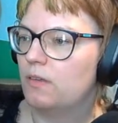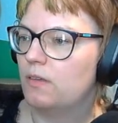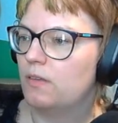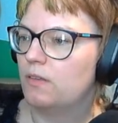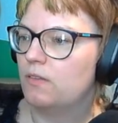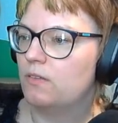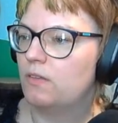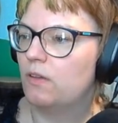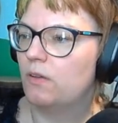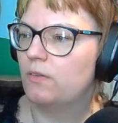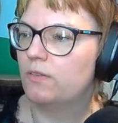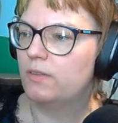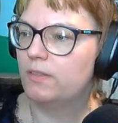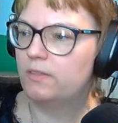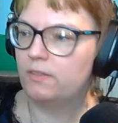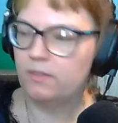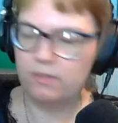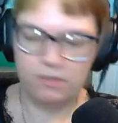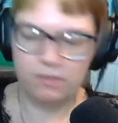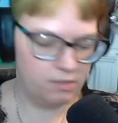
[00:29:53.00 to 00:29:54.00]
So
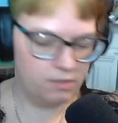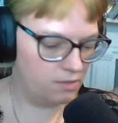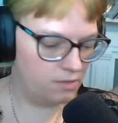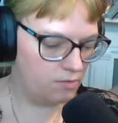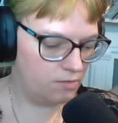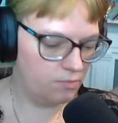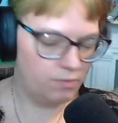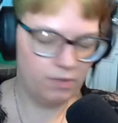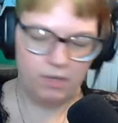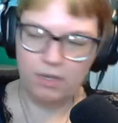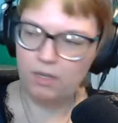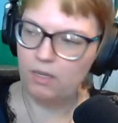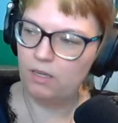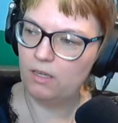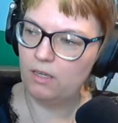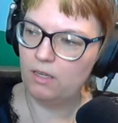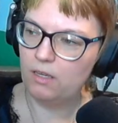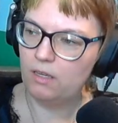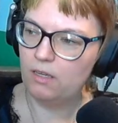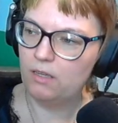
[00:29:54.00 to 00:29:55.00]
this is just
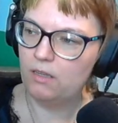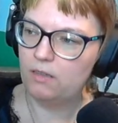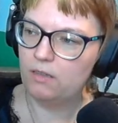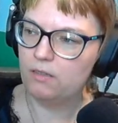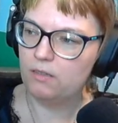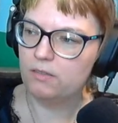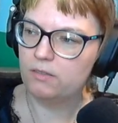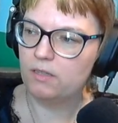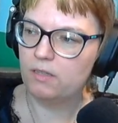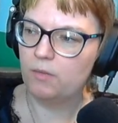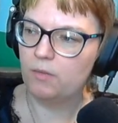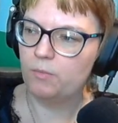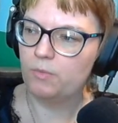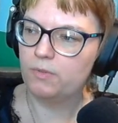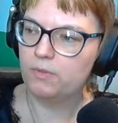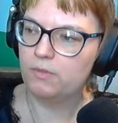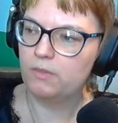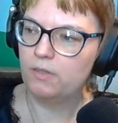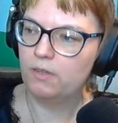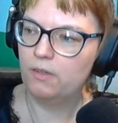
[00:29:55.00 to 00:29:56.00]
3 little
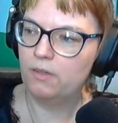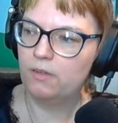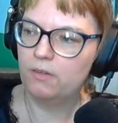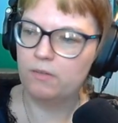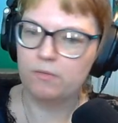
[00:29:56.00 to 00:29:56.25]
samples here.